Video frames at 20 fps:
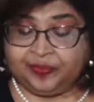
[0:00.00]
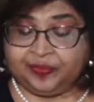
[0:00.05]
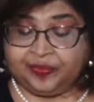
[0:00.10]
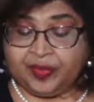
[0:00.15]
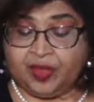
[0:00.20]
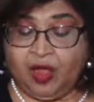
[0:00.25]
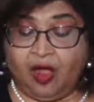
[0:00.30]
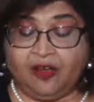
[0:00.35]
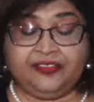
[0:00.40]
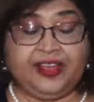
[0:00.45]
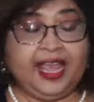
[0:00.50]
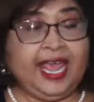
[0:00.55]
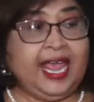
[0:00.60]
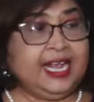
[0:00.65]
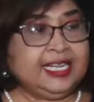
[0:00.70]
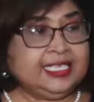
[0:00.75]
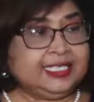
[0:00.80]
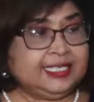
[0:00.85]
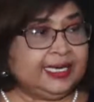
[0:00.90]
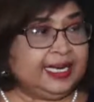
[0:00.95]
of
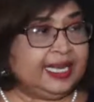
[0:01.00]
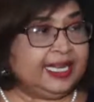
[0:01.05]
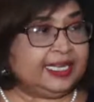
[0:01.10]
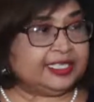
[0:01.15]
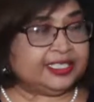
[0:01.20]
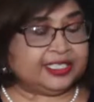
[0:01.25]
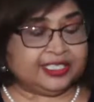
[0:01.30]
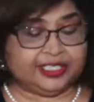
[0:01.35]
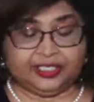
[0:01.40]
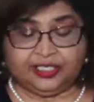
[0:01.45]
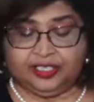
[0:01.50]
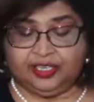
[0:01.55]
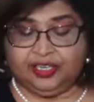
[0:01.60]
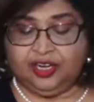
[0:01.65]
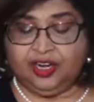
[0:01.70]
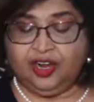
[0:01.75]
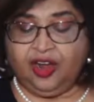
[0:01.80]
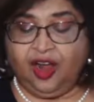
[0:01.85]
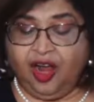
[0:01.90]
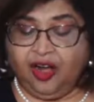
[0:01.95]
excellence,
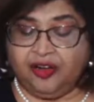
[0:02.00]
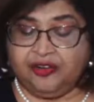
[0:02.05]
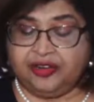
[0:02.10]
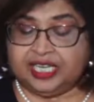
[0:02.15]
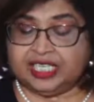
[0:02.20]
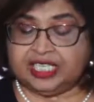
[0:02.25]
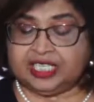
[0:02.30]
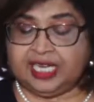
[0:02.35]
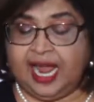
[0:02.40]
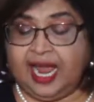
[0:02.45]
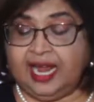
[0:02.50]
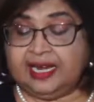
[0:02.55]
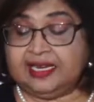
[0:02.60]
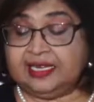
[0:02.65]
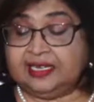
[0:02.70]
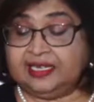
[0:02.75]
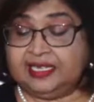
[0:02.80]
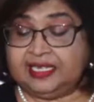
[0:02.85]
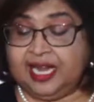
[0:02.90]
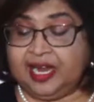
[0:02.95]
courage, and
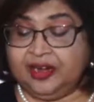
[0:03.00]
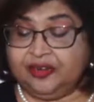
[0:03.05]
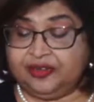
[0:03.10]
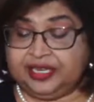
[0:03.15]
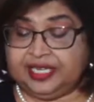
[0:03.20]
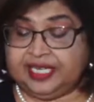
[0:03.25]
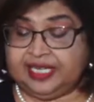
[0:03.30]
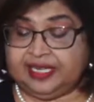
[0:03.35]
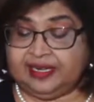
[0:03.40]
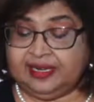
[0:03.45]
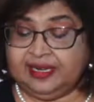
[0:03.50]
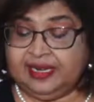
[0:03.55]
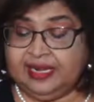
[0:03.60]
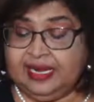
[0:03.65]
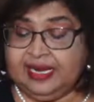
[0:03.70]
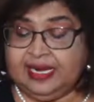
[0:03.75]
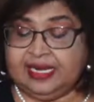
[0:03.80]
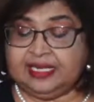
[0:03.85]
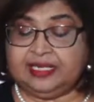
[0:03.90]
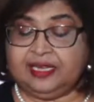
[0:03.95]
integrity
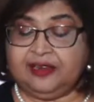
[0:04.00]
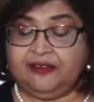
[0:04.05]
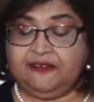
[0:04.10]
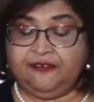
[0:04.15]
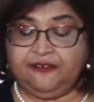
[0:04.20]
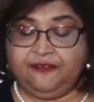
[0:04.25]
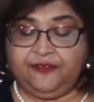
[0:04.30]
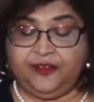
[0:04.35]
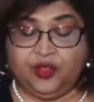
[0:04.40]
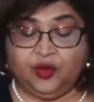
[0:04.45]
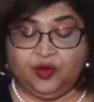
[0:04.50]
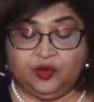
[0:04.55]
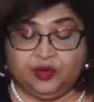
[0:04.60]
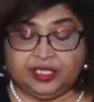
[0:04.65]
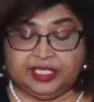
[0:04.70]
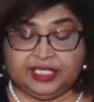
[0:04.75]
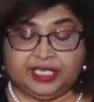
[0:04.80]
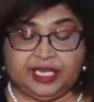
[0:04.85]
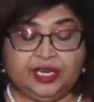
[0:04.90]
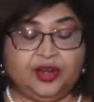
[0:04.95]
is
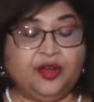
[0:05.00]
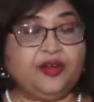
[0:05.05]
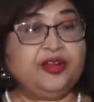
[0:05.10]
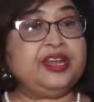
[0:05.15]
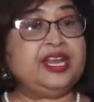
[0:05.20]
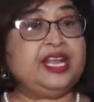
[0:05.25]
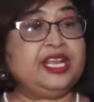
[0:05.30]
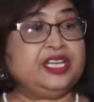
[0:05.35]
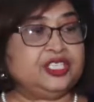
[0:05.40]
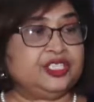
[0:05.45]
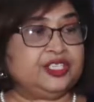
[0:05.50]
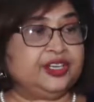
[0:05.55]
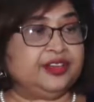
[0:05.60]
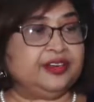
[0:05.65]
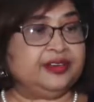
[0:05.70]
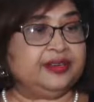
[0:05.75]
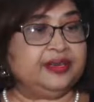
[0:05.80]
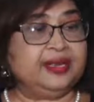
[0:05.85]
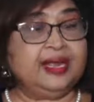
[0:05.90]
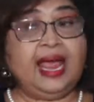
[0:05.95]
infused in our
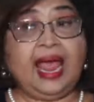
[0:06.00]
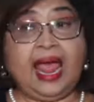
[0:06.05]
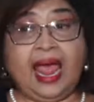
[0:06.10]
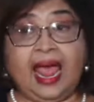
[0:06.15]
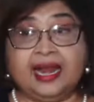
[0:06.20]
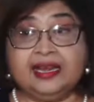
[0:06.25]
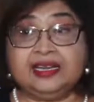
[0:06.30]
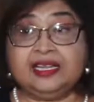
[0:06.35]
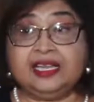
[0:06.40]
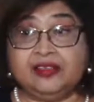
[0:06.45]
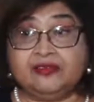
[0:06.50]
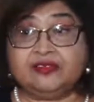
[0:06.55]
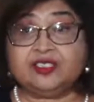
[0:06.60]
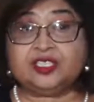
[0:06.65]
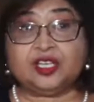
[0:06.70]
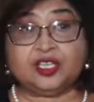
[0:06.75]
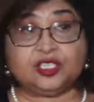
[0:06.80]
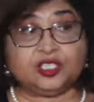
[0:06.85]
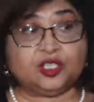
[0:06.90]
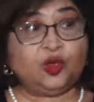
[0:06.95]
nation and gives
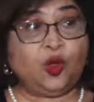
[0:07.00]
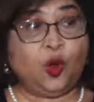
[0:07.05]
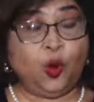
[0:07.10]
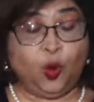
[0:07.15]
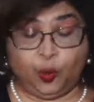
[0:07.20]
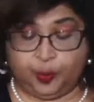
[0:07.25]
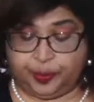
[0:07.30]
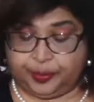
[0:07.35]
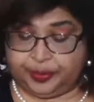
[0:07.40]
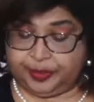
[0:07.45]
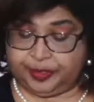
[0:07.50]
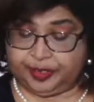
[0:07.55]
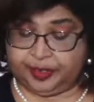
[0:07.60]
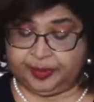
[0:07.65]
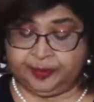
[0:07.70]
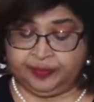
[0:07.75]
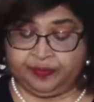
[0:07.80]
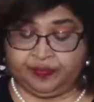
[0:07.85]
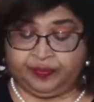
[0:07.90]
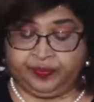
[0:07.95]
us hope.
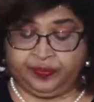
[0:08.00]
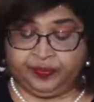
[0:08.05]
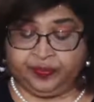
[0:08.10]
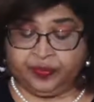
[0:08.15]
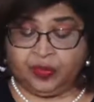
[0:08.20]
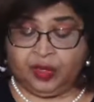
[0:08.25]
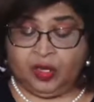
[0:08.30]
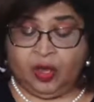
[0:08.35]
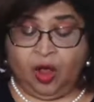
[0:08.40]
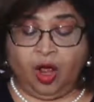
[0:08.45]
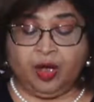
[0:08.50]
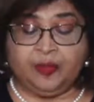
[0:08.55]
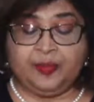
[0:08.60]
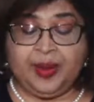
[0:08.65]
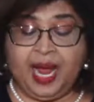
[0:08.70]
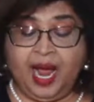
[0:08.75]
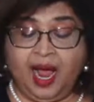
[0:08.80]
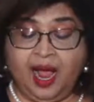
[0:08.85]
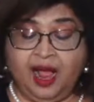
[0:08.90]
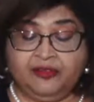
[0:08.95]
On
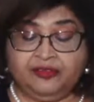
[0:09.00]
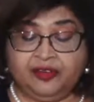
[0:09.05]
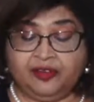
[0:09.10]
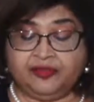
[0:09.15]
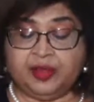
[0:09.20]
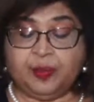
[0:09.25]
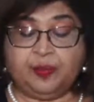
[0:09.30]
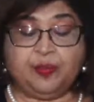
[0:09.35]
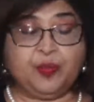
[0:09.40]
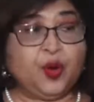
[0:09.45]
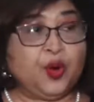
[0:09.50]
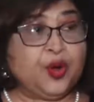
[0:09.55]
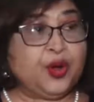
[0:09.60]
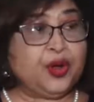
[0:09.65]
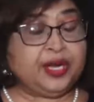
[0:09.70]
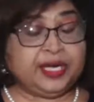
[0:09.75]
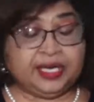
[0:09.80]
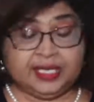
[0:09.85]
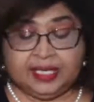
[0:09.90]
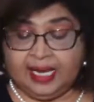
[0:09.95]
behalf of the
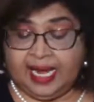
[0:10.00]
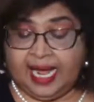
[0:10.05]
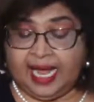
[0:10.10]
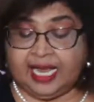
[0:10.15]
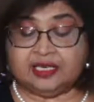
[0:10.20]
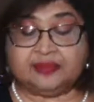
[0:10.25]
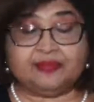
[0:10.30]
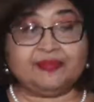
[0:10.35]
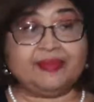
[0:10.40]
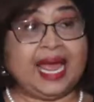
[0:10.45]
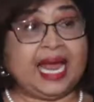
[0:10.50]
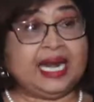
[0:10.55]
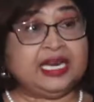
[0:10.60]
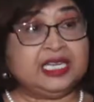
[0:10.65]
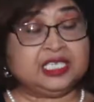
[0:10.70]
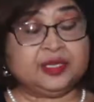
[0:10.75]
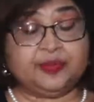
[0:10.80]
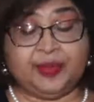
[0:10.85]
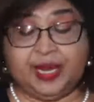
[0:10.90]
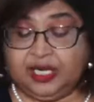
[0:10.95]
board and
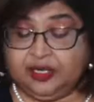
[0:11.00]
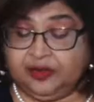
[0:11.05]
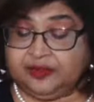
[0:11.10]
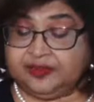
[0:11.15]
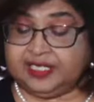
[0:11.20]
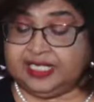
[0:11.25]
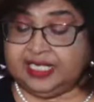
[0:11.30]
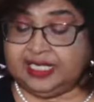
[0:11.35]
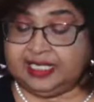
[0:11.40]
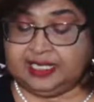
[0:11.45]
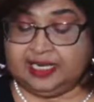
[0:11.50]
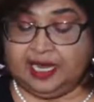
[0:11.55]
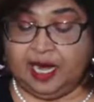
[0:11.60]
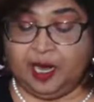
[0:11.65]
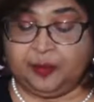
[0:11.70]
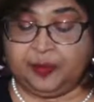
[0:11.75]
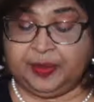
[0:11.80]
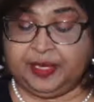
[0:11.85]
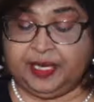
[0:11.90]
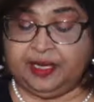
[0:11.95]
management of
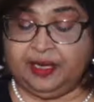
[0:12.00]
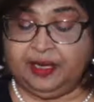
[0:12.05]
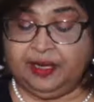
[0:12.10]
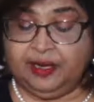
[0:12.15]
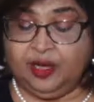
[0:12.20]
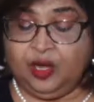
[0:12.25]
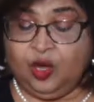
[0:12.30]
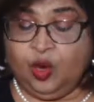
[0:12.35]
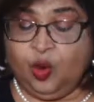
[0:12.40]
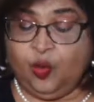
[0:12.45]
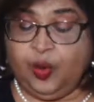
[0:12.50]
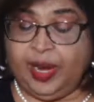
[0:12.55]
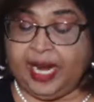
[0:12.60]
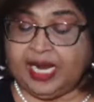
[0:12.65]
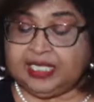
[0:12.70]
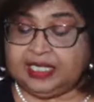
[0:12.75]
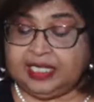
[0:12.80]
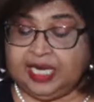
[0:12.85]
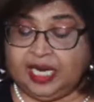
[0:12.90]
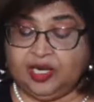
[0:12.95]
CCRP, we
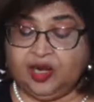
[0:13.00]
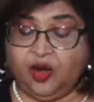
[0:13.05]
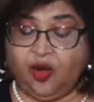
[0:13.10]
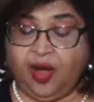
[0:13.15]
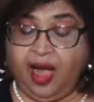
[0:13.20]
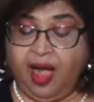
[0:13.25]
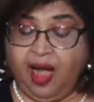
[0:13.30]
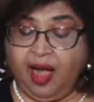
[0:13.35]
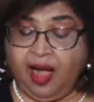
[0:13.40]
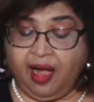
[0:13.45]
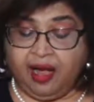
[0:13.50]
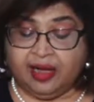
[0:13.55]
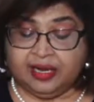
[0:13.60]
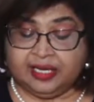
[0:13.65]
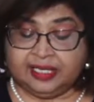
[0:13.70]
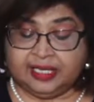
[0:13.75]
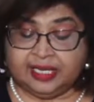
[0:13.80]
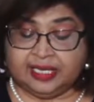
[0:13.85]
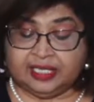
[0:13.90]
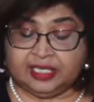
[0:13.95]
extend our
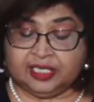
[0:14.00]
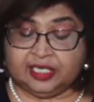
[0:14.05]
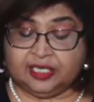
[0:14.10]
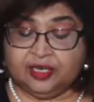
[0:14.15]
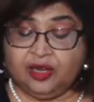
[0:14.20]
heartiest